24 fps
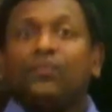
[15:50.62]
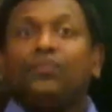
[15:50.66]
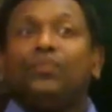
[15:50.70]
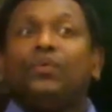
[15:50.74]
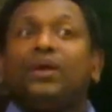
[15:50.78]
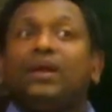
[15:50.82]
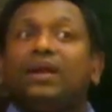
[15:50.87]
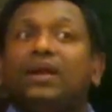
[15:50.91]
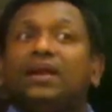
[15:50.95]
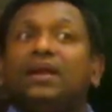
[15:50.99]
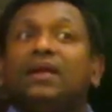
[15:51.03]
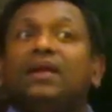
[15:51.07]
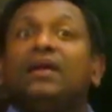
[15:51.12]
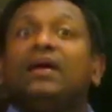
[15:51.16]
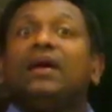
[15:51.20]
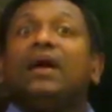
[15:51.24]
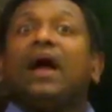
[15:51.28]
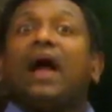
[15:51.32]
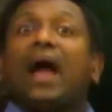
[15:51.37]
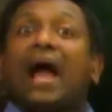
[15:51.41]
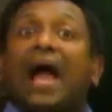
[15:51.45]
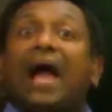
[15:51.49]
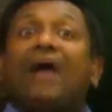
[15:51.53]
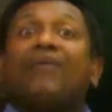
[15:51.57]
will
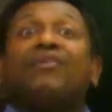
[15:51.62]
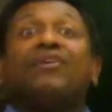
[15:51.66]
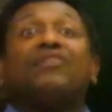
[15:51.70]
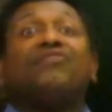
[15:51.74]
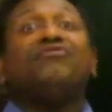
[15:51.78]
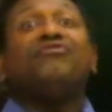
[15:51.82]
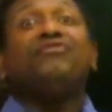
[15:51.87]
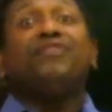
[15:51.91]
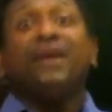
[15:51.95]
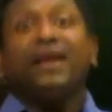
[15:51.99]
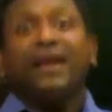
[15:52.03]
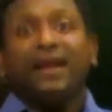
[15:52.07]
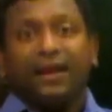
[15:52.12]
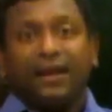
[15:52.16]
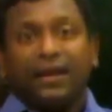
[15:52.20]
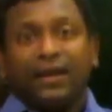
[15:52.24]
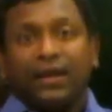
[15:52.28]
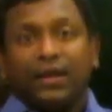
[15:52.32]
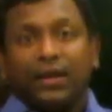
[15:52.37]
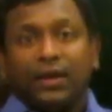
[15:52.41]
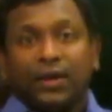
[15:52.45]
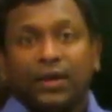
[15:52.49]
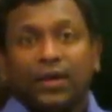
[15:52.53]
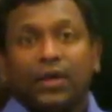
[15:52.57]
have a
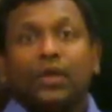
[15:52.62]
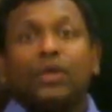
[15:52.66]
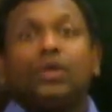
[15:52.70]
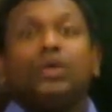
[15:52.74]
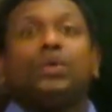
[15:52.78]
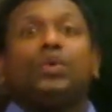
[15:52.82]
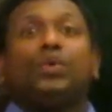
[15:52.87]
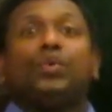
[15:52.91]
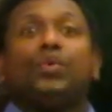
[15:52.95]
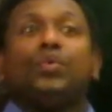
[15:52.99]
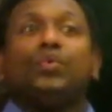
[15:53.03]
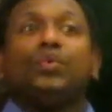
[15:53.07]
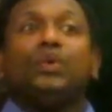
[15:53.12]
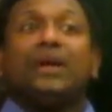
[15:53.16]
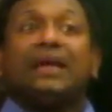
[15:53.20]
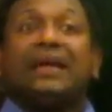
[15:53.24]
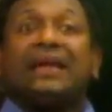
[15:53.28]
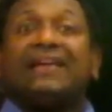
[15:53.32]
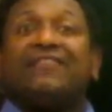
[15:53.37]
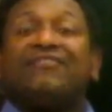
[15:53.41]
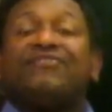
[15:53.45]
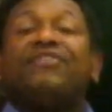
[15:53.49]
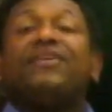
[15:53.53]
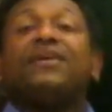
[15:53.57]
feel to
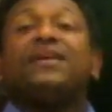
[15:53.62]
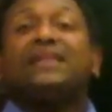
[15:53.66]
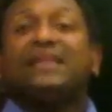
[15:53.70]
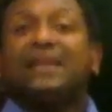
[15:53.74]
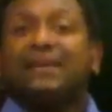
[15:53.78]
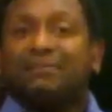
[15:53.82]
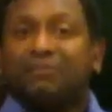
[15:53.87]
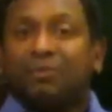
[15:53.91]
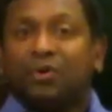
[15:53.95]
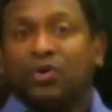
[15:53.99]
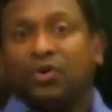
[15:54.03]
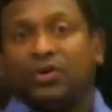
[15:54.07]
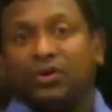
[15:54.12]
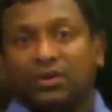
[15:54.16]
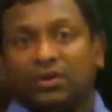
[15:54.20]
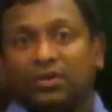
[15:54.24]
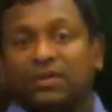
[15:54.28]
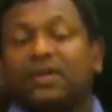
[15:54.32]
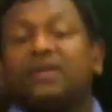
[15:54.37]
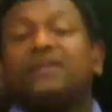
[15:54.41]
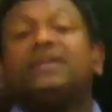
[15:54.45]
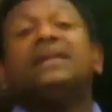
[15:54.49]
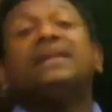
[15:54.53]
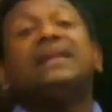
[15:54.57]
refer the
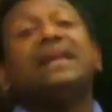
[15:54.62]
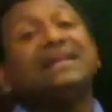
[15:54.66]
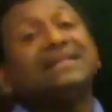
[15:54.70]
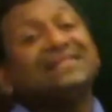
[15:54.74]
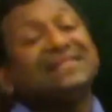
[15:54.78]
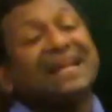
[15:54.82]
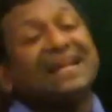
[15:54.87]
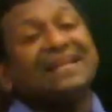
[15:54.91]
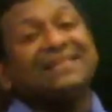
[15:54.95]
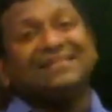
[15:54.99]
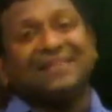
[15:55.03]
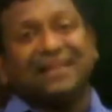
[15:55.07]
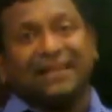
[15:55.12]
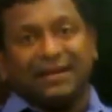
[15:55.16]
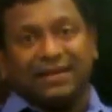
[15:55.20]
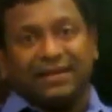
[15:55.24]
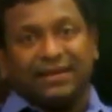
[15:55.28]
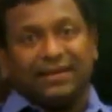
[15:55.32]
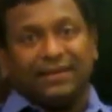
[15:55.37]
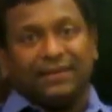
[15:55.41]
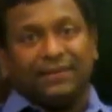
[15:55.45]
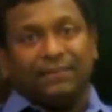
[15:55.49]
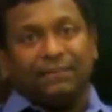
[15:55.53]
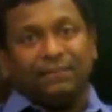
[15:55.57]
book written in
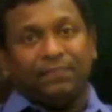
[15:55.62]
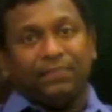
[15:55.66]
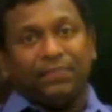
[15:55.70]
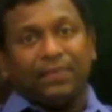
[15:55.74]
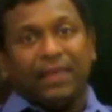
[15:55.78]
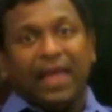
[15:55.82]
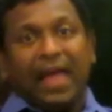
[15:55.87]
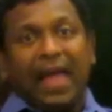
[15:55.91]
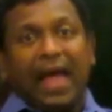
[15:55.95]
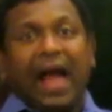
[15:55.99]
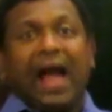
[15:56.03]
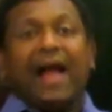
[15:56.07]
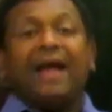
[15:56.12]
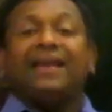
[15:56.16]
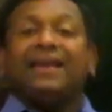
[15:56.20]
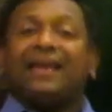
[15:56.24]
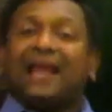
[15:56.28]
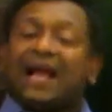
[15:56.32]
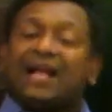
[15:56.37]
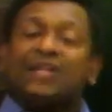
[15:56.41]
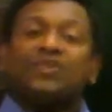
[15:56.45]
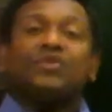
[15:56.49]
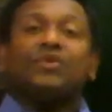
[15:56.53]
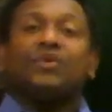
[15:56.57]
Sanskrit, and
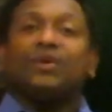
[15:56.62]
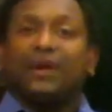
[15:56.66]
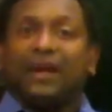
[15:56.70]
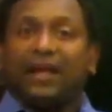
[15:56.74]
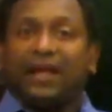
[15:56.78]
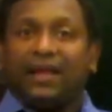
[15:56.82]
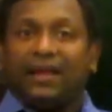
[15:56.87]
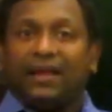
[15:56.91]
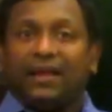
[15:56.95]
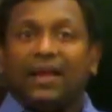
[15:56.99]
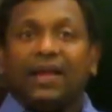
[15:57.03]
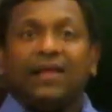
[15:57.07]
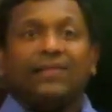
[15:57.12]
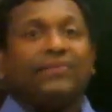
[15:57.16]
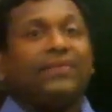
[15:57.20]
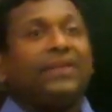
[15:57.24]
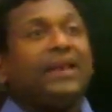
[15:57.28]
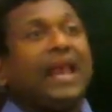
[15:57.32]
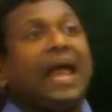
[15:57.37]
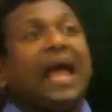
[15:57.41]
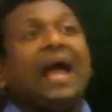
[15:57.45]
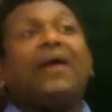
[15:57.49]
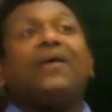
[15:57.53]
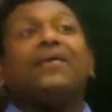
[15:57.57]
naturally
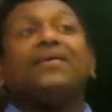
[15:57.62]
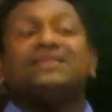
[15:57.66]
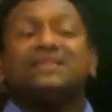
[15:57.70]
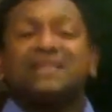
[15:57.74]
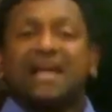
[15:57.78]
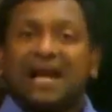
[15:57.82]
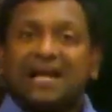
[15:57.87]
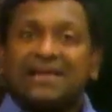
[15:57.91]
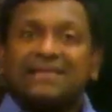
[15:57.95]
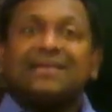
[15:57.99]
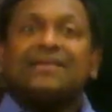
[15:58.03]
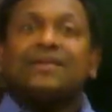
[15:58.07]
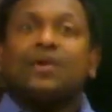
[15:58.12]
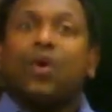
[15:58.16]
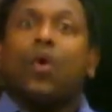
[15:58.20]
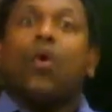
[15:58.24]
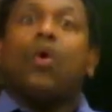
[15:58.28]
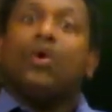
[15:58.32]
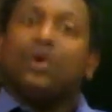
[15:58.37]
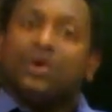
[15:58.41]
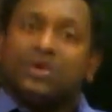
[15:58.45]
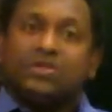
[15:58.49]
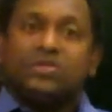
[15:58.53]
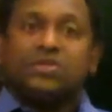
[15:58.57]
the language Sanskrit
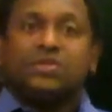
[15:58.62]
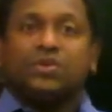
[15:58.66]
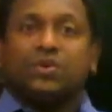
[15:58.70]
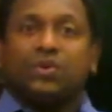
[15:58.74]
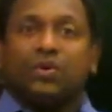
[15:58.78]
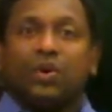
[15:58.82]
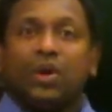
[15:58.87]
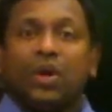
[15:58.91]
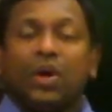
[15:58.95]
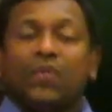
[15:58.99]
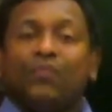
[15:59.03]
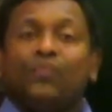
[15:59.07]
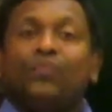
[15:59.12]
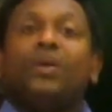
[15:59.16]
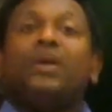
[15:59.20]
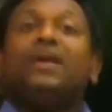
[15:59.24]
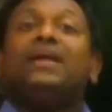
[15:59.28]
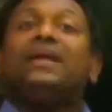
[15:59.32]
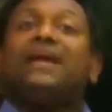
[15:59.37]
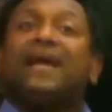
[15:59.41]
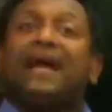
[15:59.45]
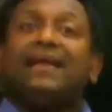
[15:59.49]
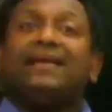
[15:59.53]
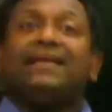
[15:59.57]
also
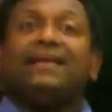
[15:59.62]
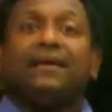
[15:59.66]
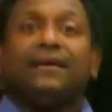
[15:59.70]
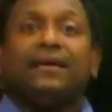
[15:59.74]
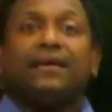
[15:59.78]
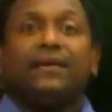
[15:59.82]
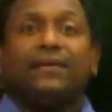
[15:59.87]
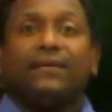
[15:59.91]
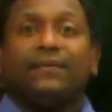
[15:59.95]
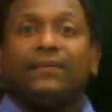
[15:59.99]
will get